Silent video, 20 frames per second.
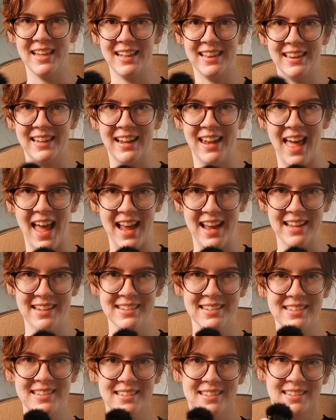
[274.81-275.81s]
like a little
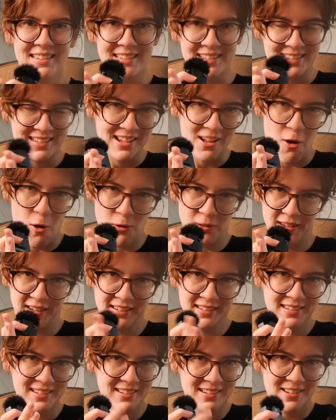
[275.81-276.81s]
hand
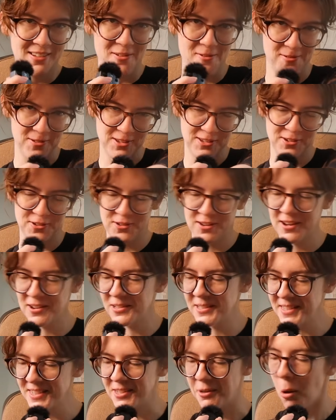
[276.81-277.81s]
holding your
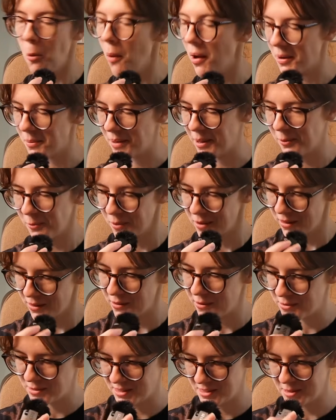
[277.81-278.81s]
needles, so I want to make one of
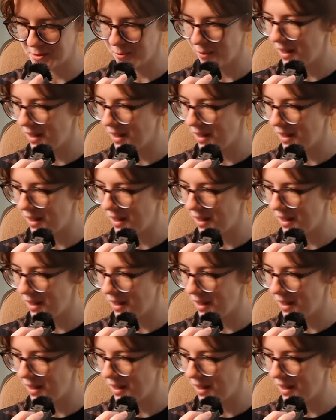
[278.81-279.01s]
those as